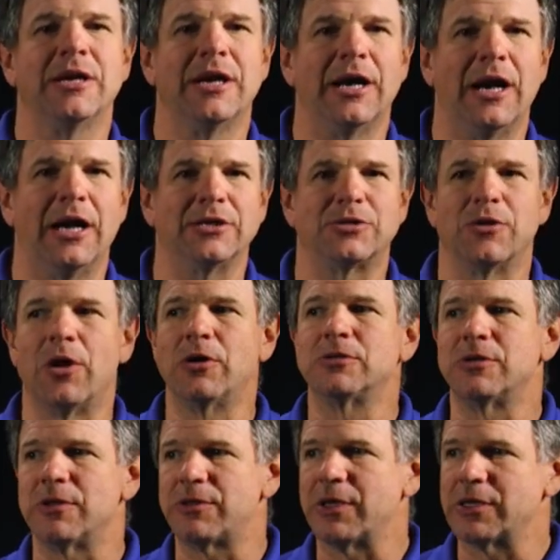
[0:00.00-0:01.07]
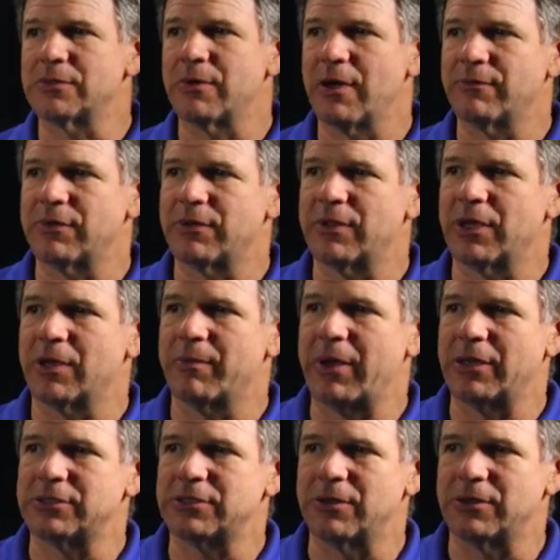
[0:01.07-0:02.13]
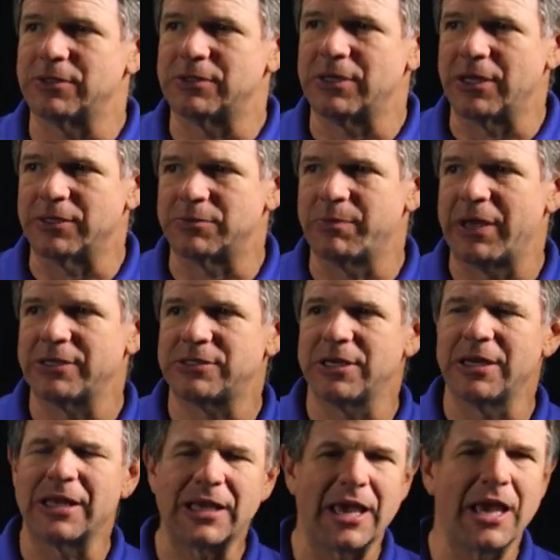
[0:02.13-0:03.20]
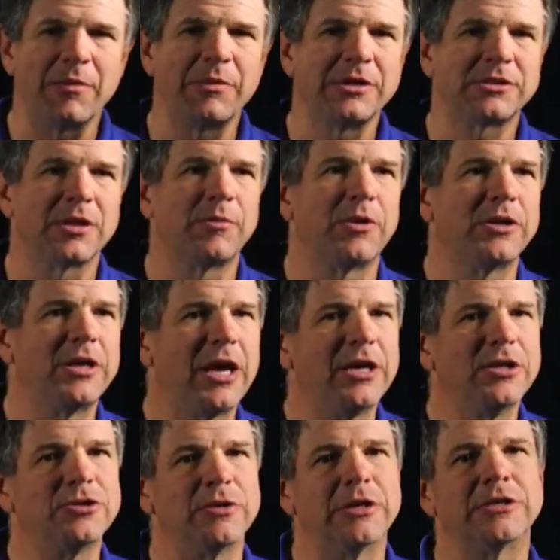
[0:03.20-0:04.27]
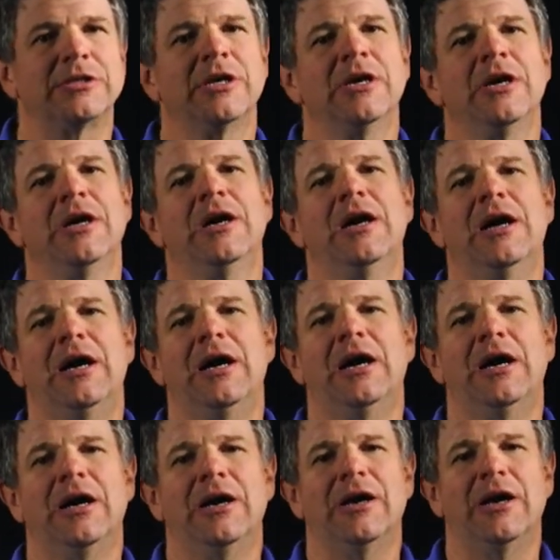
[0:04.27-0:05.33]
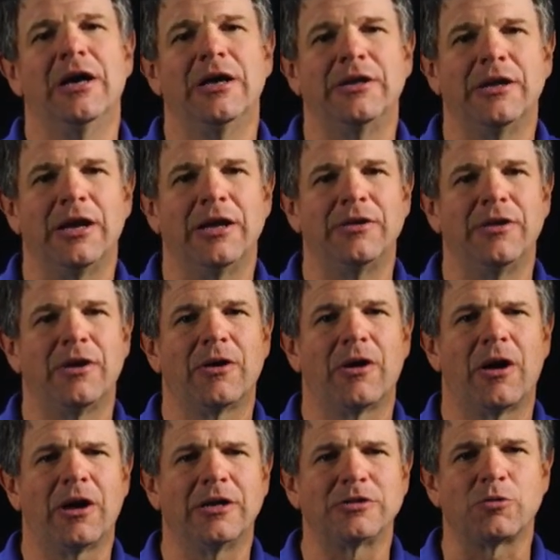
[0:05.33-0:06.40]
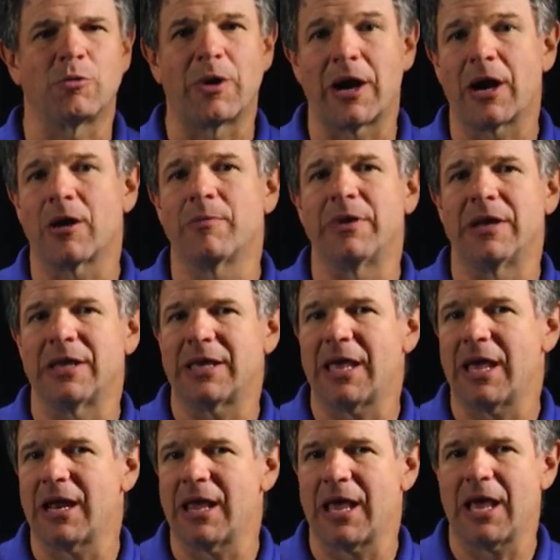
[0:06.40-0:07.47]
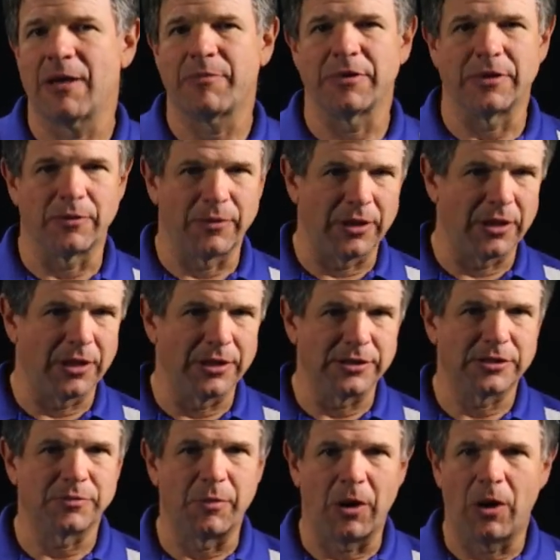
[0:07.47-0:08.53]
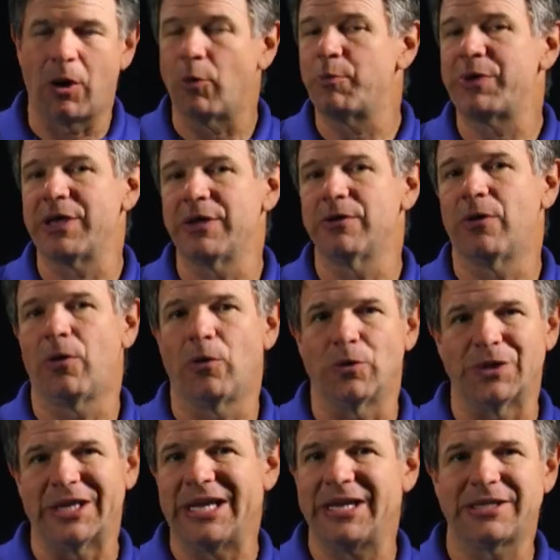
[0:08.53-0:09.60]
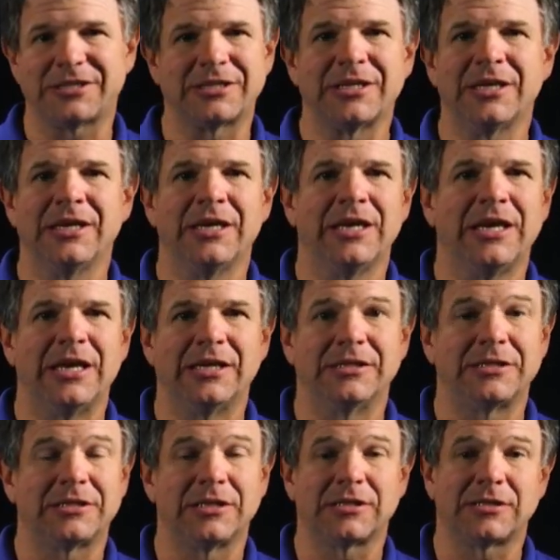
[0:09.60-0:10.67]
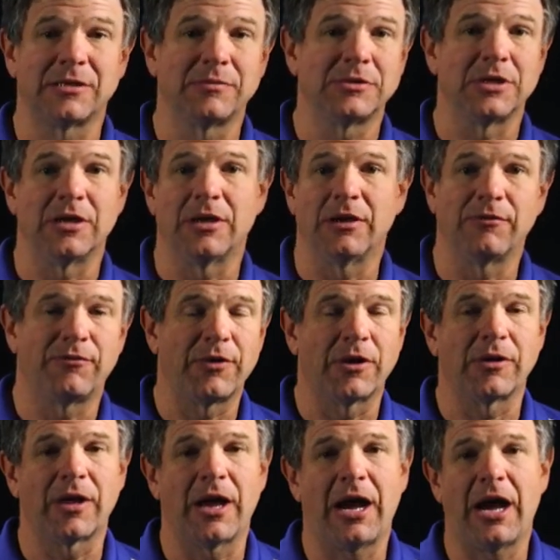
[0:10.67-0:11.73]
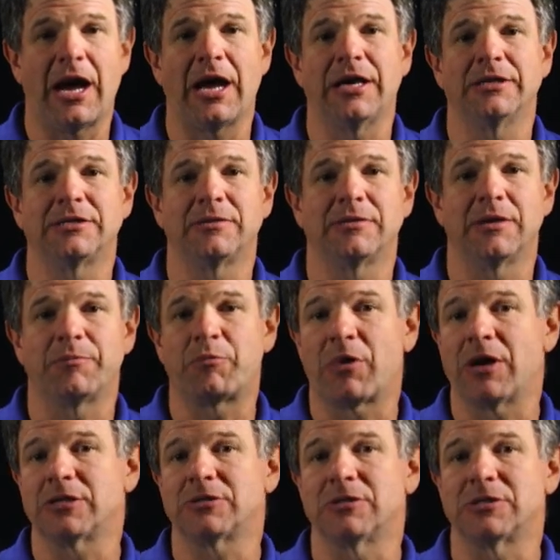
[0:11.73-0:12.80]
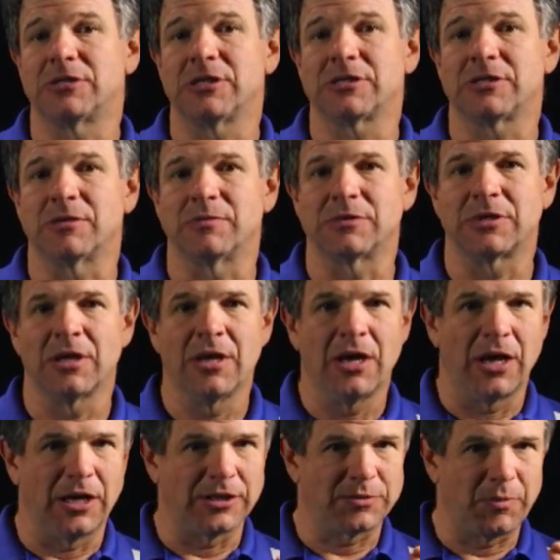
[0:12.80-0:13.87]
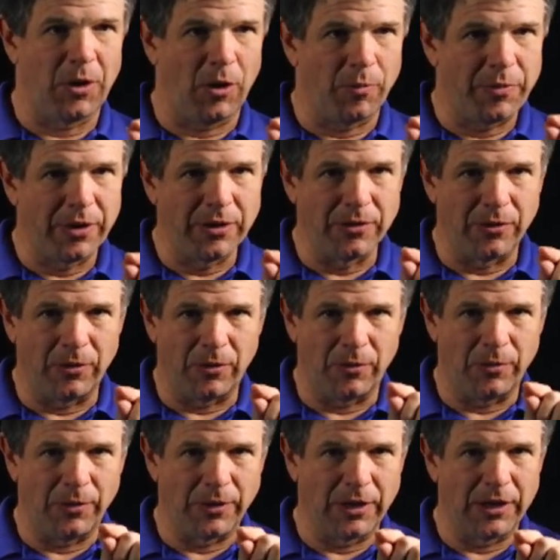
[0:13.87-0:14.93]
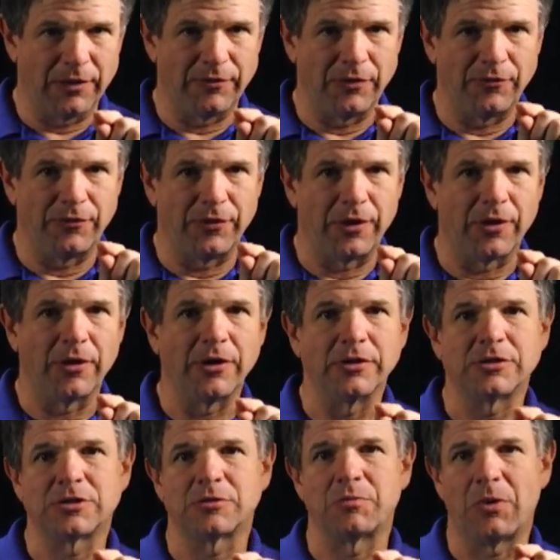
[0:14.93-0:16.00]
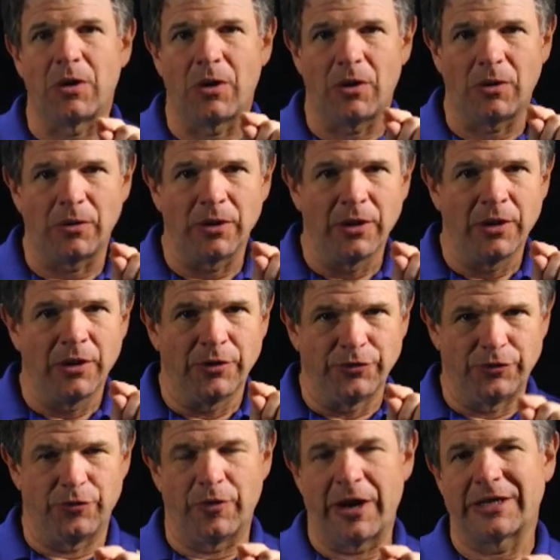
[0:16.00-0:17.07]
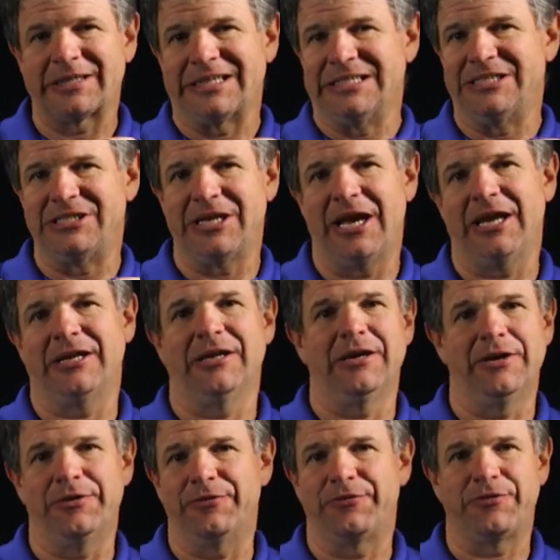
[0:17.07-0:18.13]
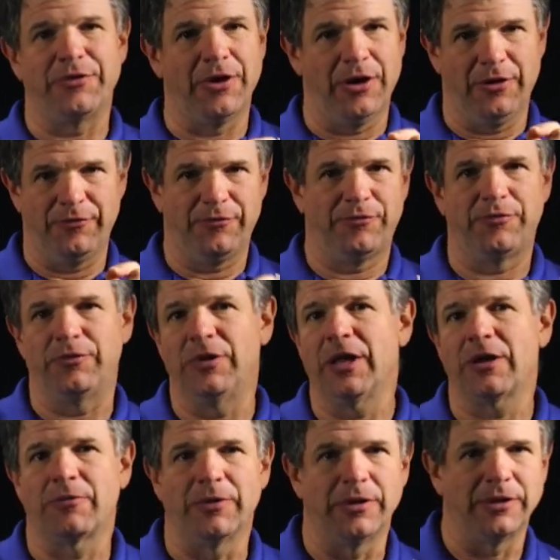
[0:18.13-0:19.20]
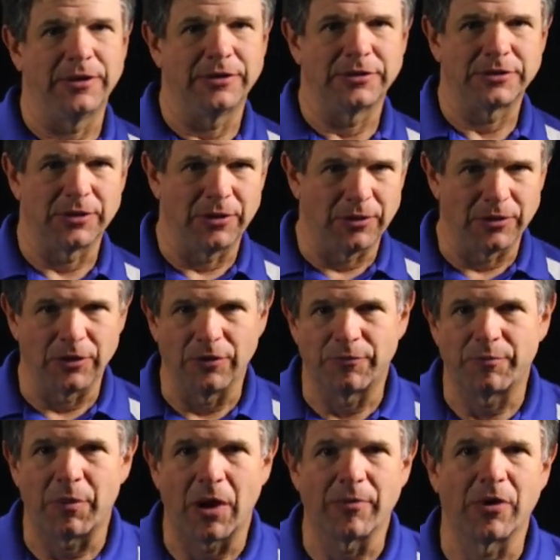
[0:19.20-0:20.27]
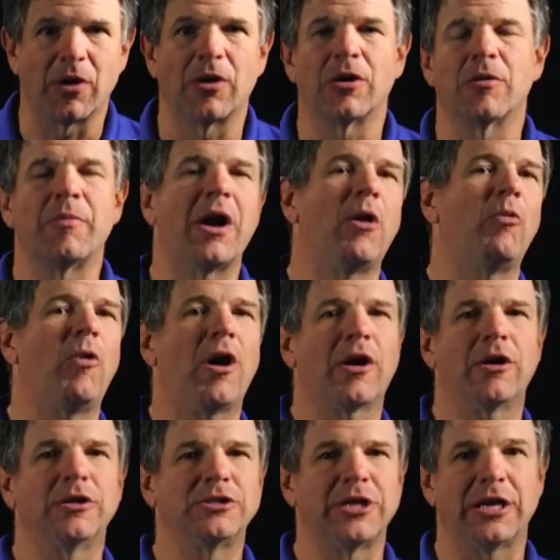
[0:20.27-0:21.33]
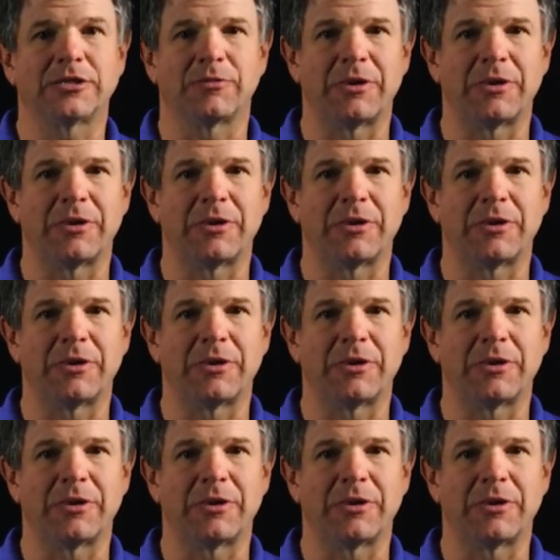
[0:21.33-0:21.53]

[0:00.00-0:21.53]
Uh, so those are the things we have to think about. So it's, it's messy and it can be somewhat dangerous. Uh, and, and there are, it's rare, but it can happen that we can get small pinhole leaks in systems and on fairly high pressure systems, a small pinhole will give a very small directed jet of, of liquid. And so you've probably heard about water jets.